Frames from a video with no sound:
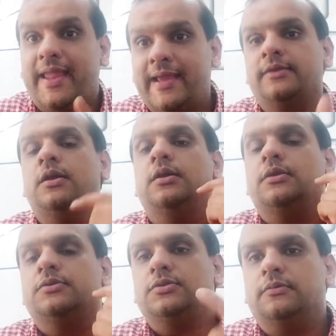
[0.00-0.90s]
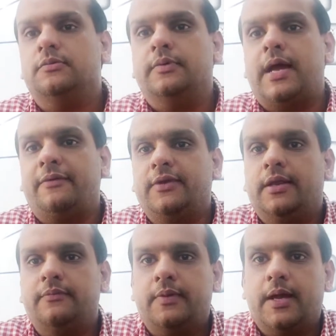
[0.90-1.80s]
Again,
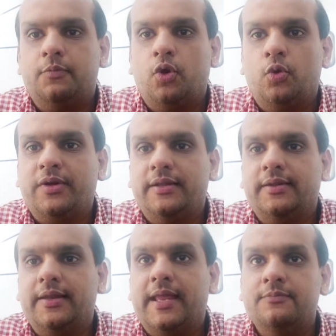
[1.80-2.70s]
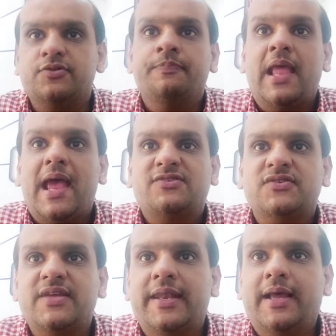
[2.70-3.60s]
I'm going to tell the names:
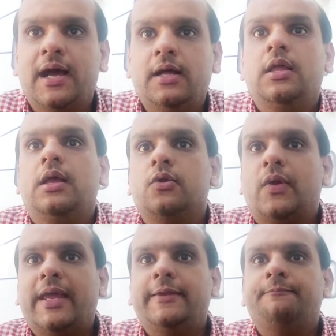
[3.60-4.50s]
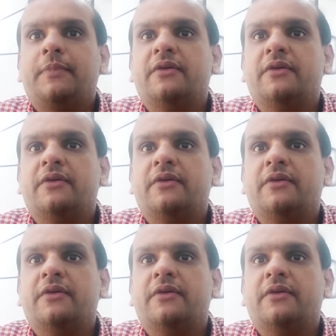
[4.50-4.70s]
AstraZeneca, right?